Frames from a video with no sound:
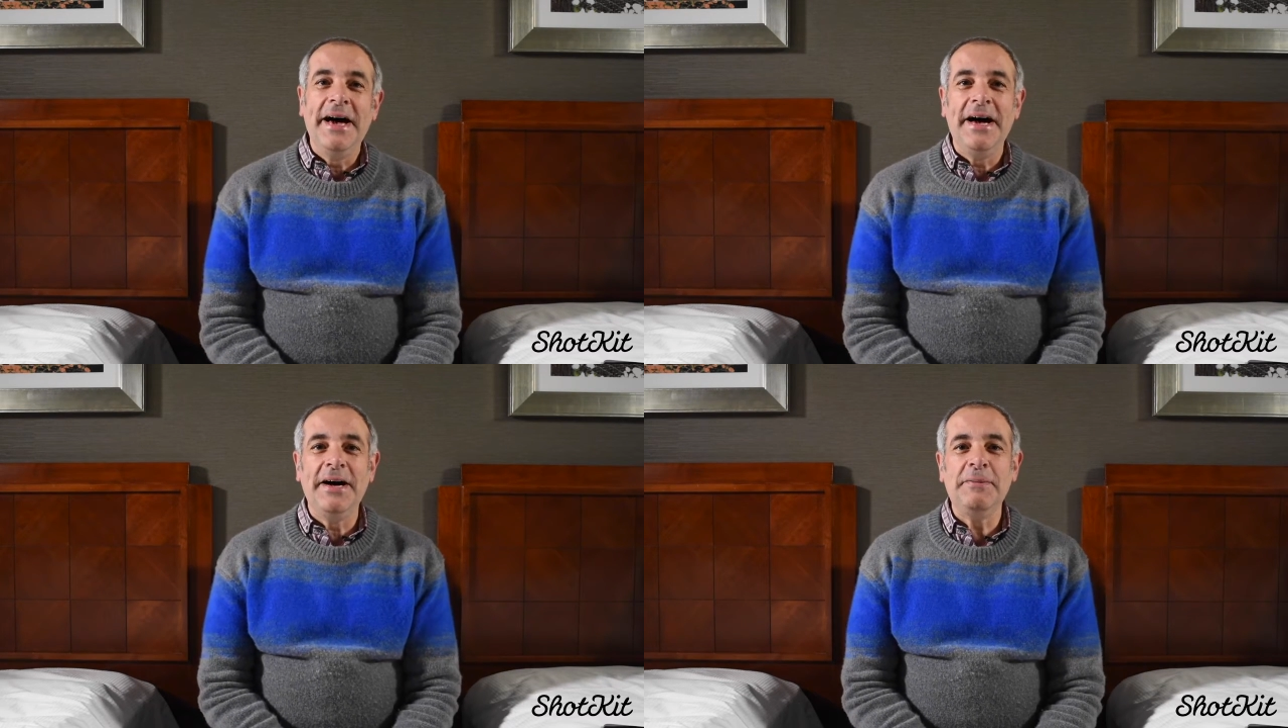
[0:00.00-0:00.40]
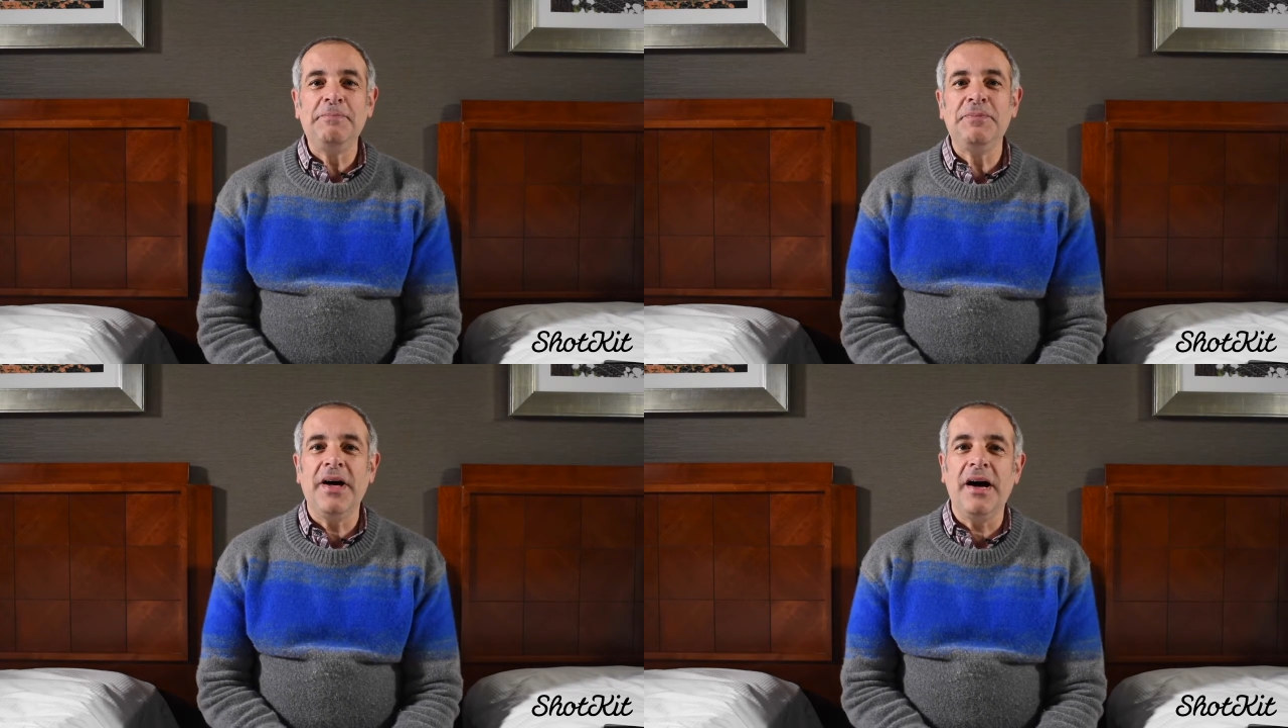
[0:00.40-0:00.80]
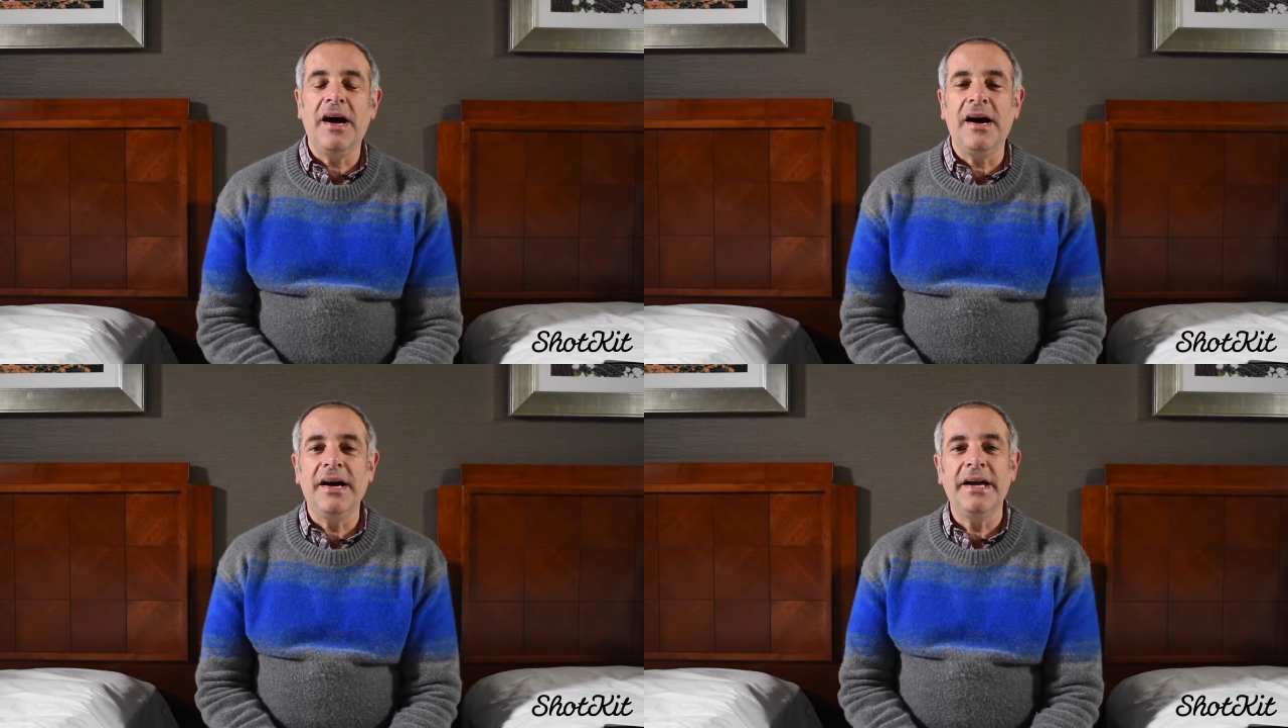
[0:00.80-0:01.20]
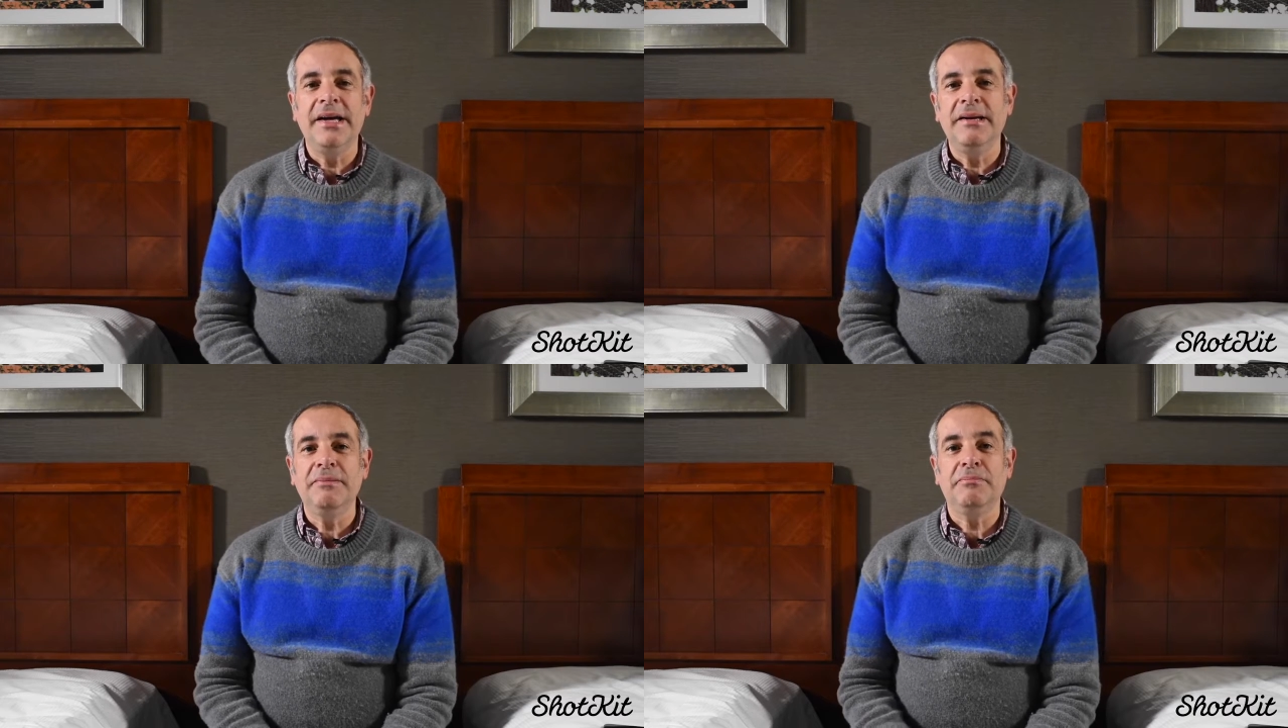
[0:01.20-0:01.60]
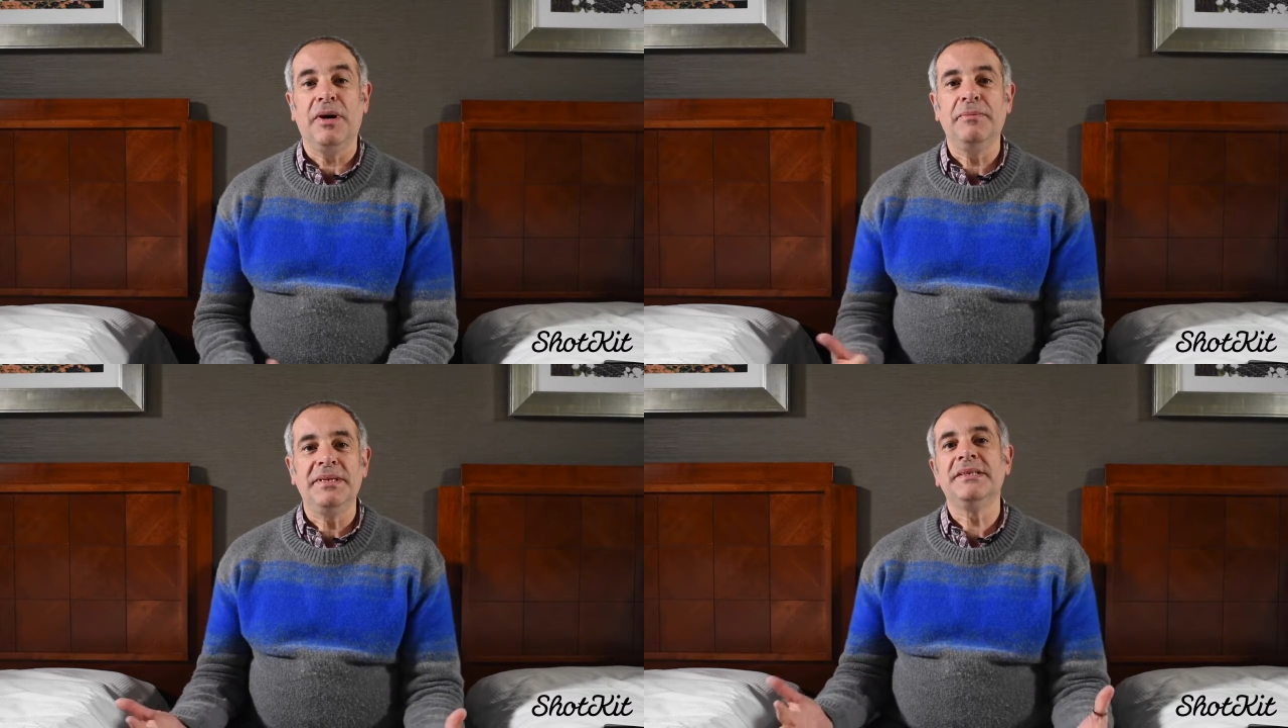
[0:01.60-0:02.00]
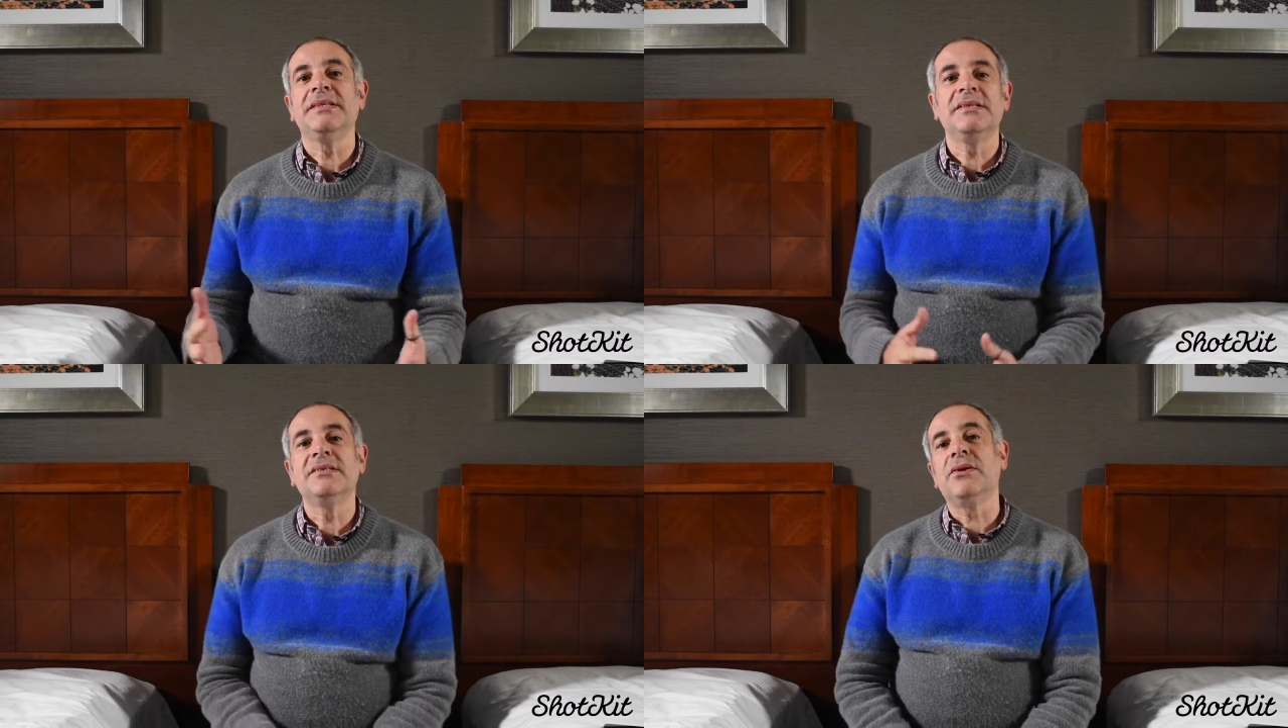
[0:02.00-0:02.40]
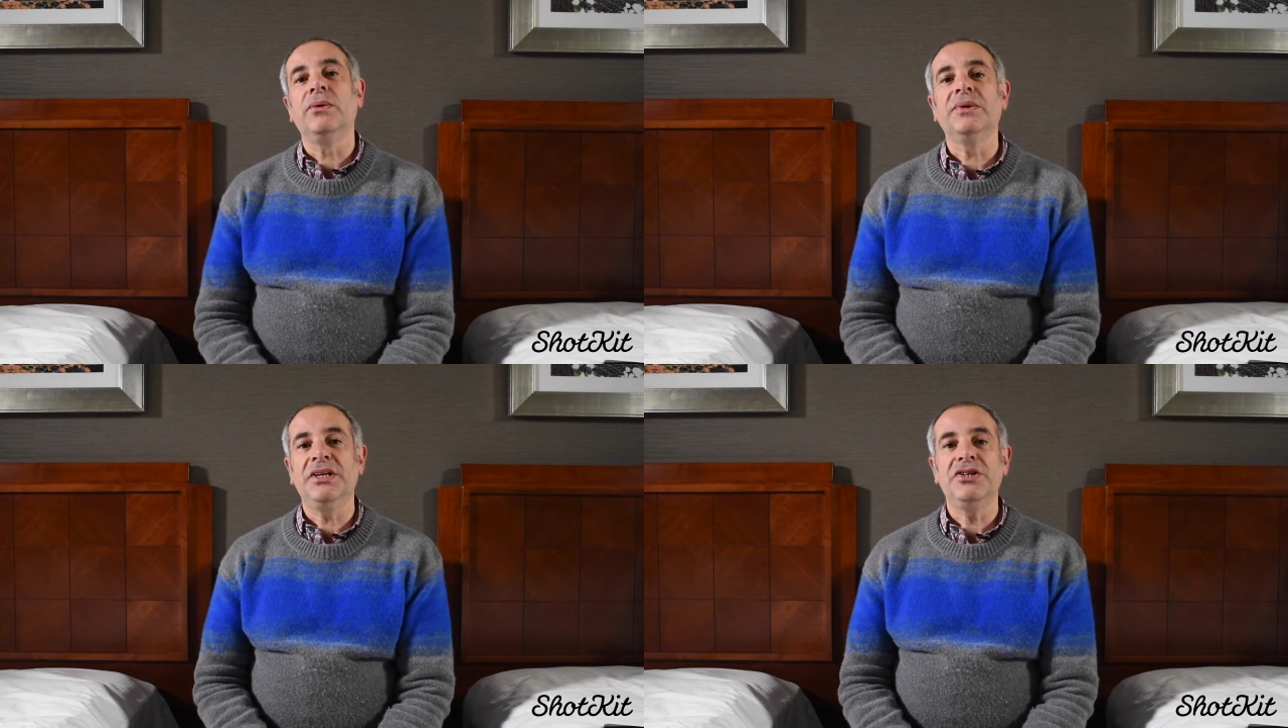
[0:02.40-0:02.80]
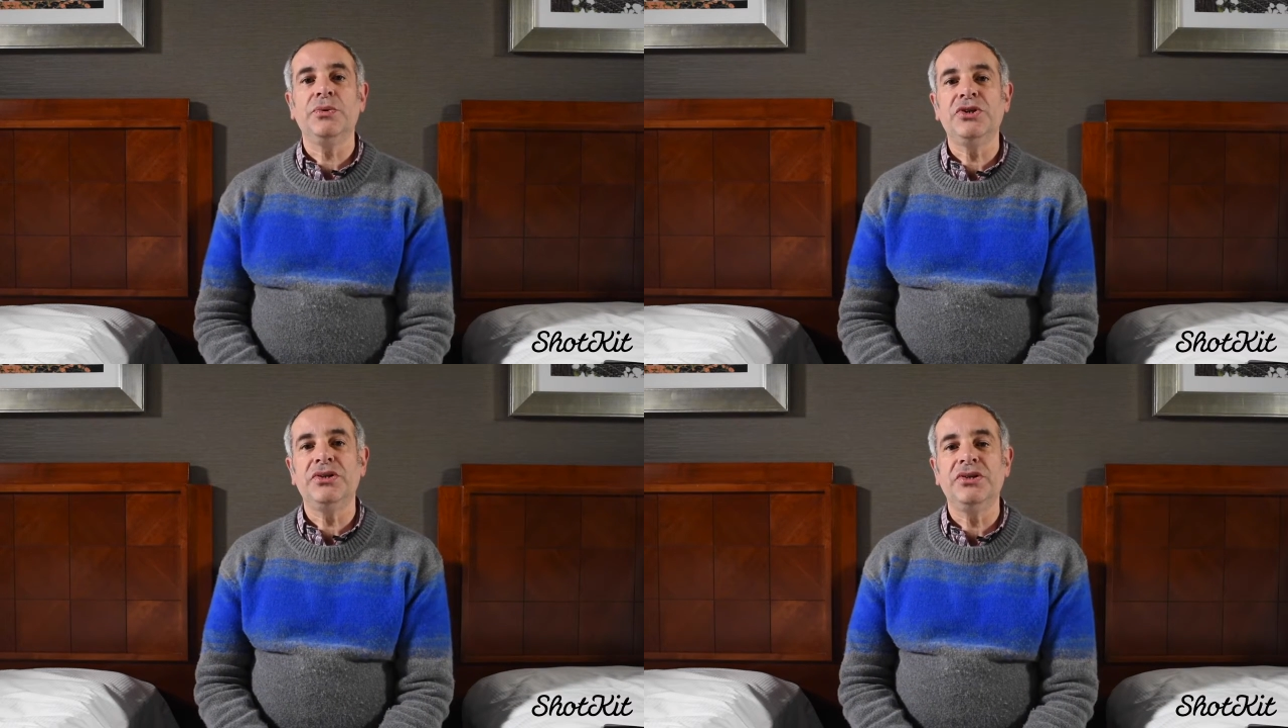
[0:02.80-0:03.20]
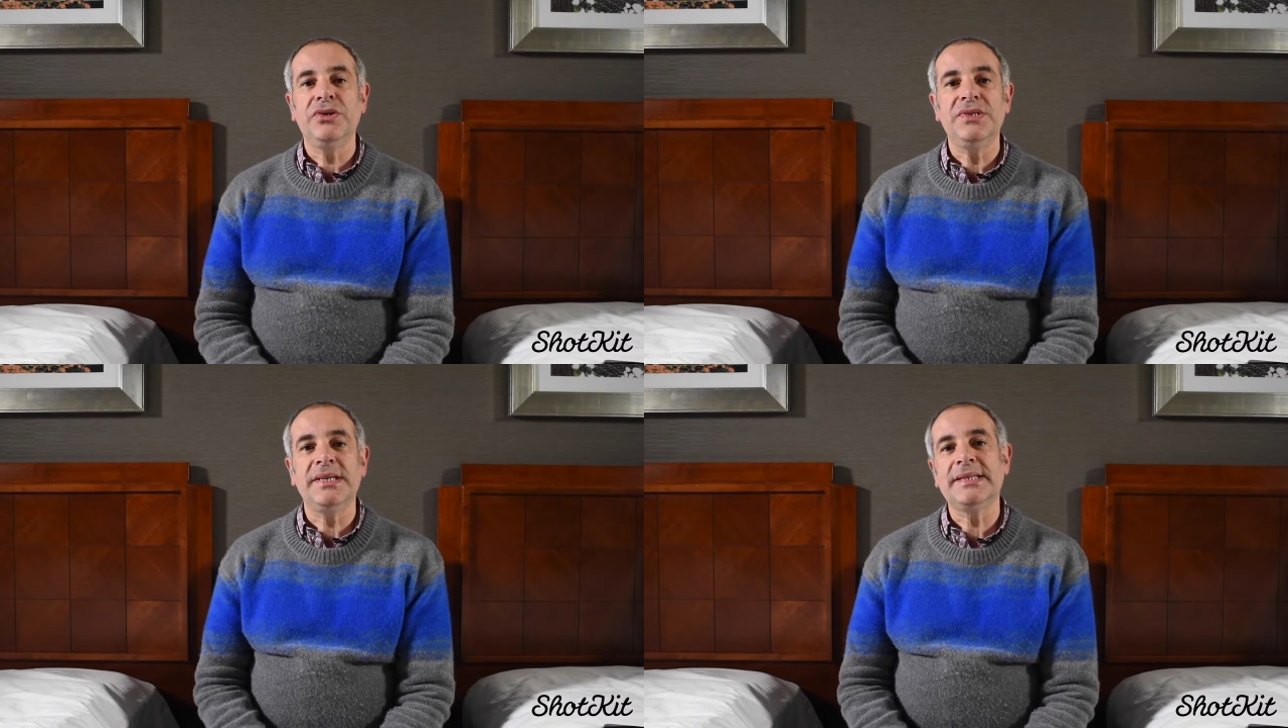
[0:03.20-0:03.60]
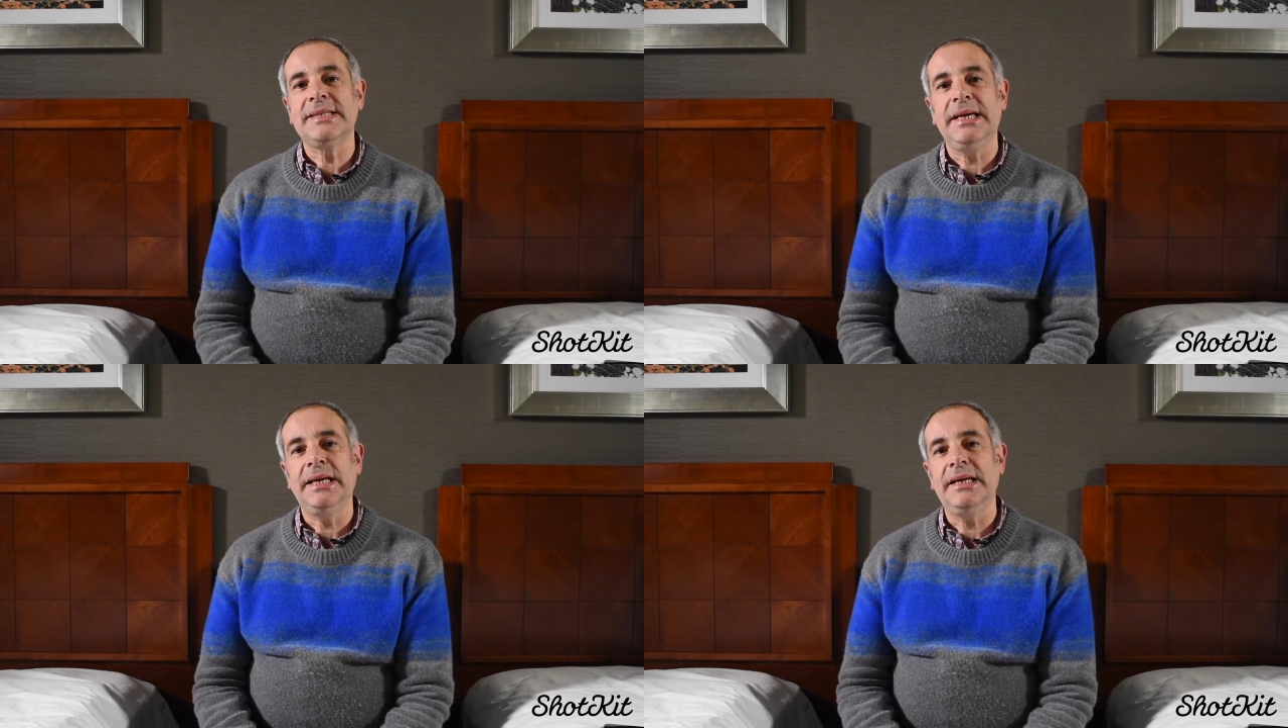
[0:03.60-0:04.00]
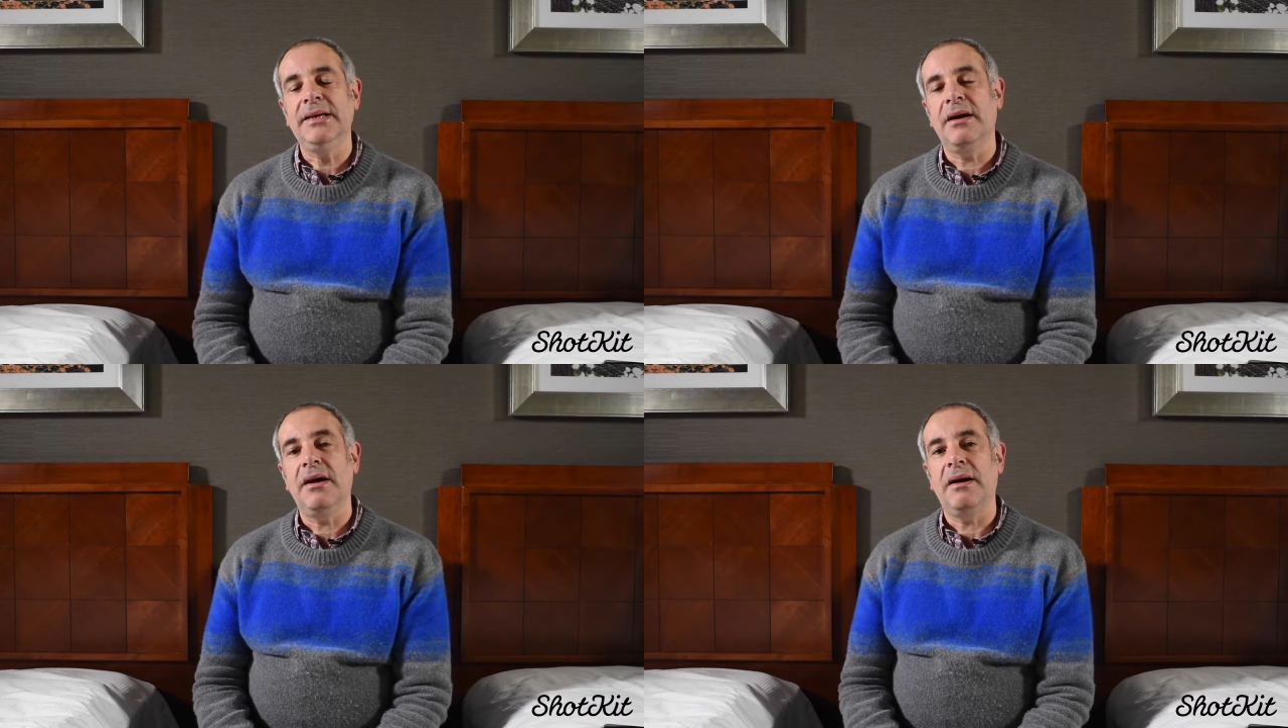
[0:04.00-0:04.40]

Um, I, my business is called Intuition to Succeed,